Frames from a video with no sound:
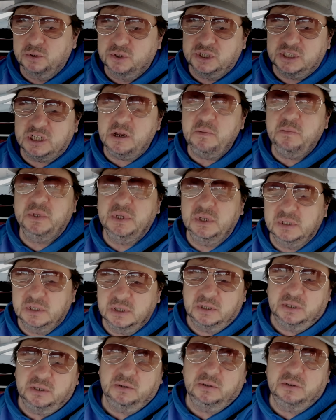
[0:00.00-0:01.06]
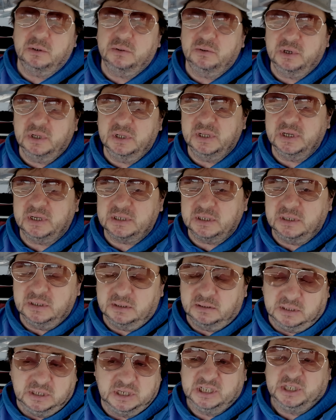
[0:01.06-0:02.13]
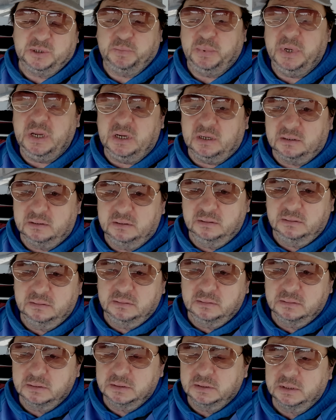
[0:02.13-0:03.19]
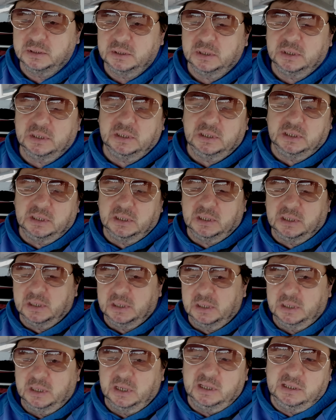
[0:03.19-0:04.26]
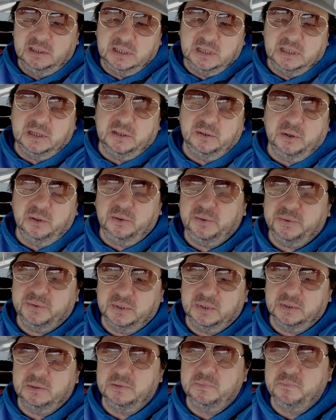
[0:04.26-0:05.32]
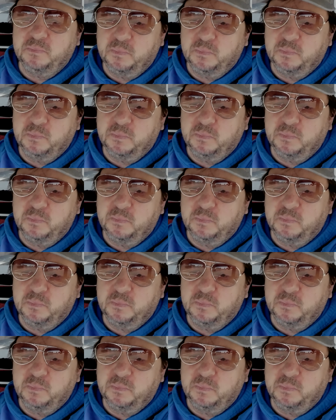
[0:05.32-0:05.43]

something that you don't really expect. And then another thing,